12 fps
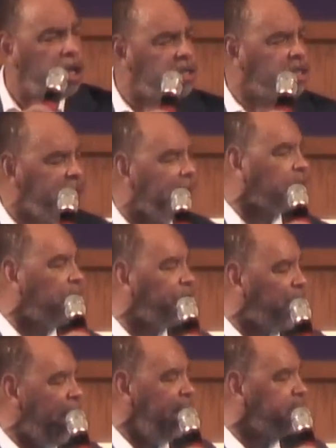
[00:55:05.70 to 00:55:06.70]
could
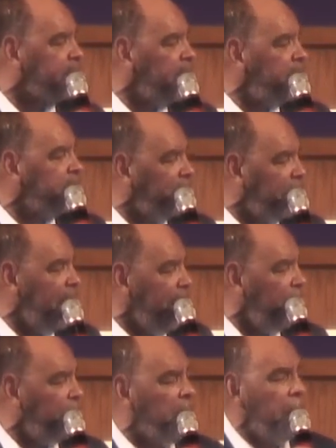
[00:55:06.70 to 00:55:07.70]
sacrifice the
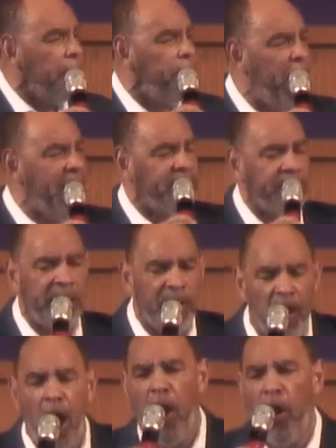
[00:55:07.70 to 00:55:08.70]
lamb. Betsy
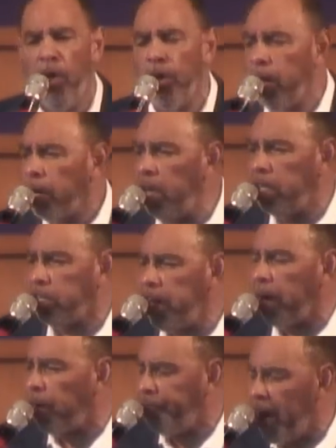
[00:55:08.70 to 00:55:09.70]
DeVoe could
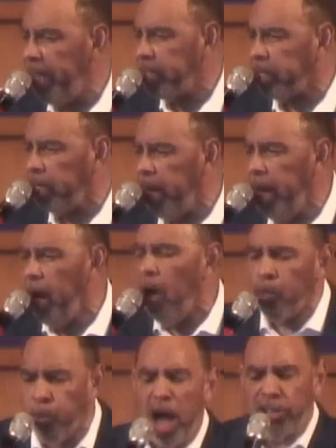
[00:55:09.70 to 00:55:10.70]
sacrifice the lamb.
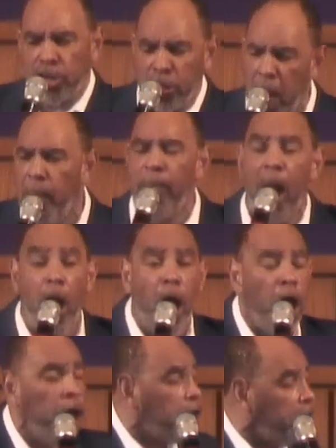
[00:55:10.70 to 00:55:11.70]
Rush
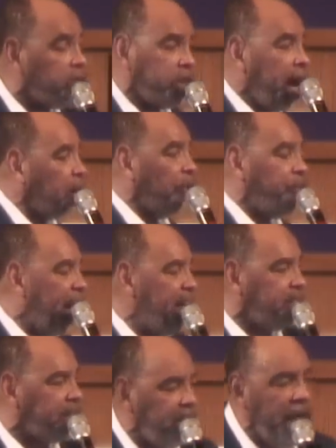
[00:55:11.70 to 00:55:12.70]
Limbaugh could
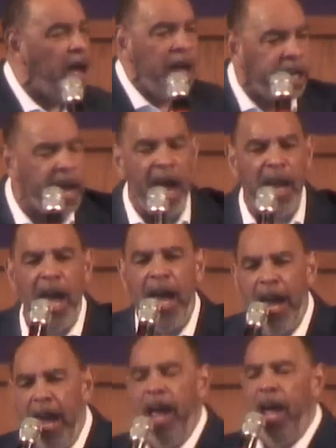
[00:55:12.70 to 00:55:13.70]
sacrifice the lamb. Kelly
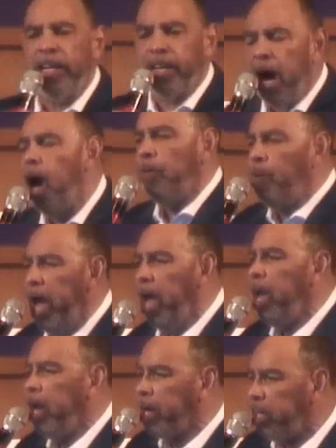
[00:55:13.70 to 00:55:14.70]
Ann
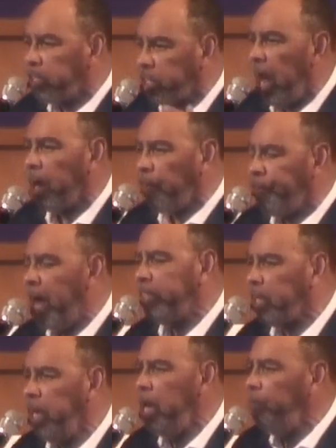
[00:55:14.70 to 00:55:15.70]
Conway could
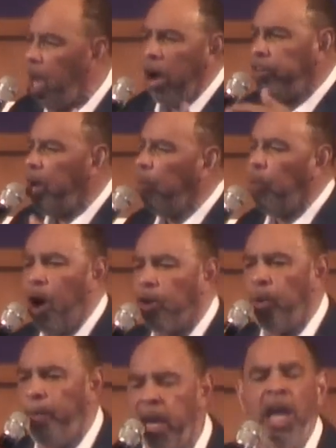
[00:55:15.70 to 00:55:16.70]
sacrifice the lamb. Y'all not
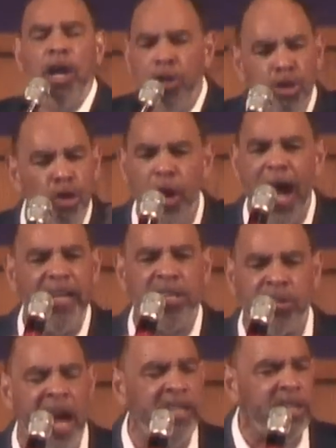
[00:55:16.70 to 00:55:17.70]
walking with me. The
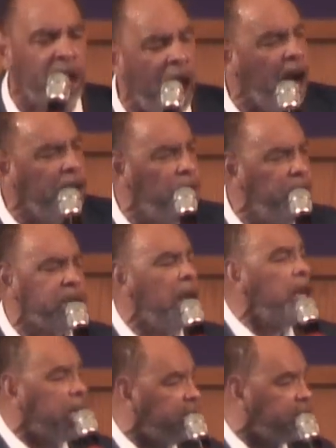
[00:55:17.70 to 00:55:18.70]
United States Congress
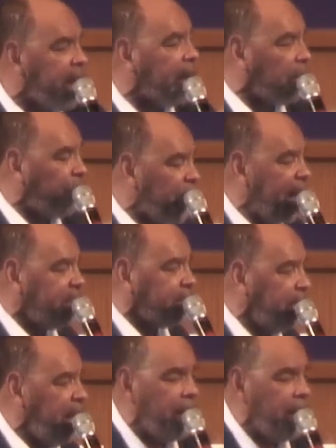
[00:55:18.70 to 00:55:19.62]
could sacrifice the